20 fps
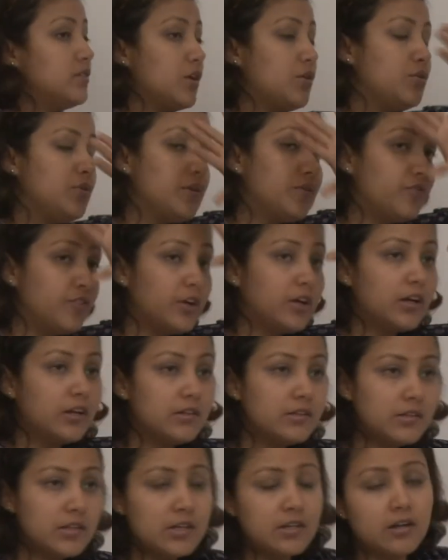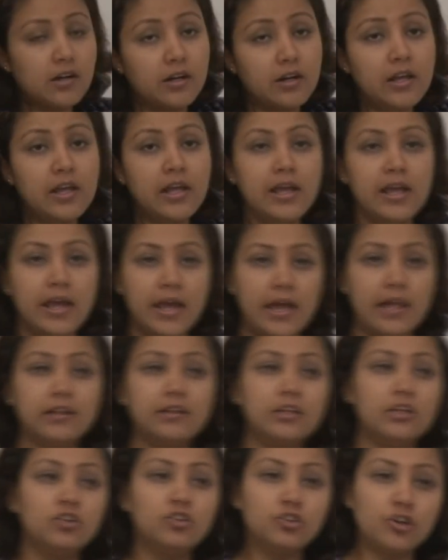Now if we consider
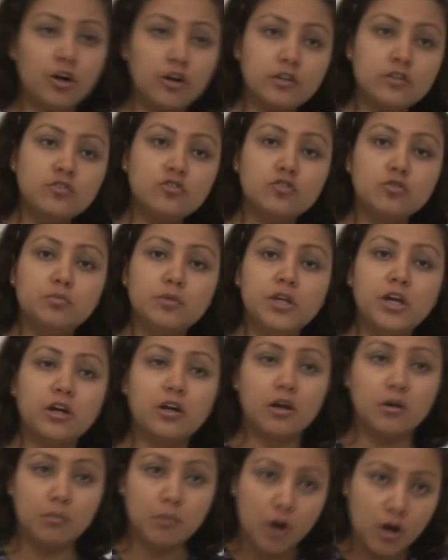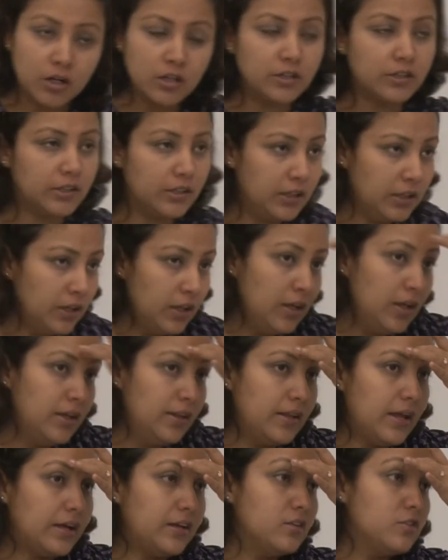health insurance to be a commodity
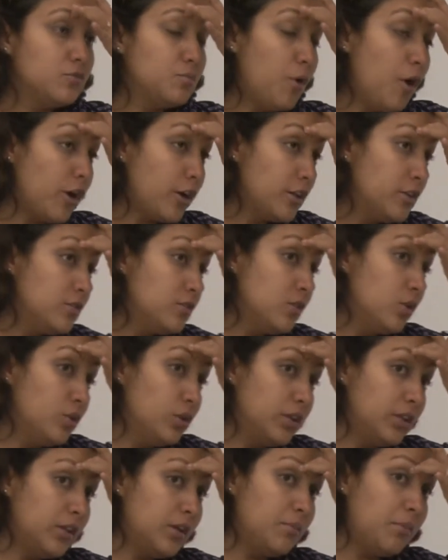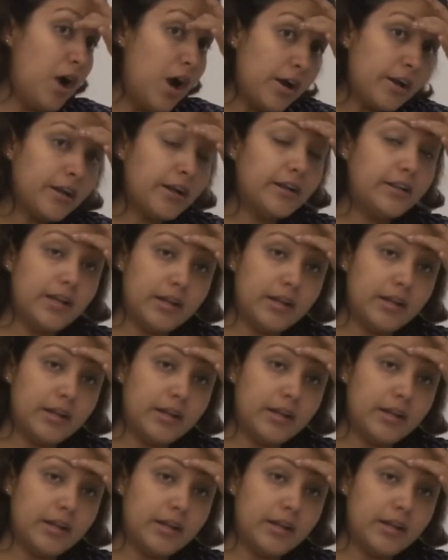that is bought and sold in the market,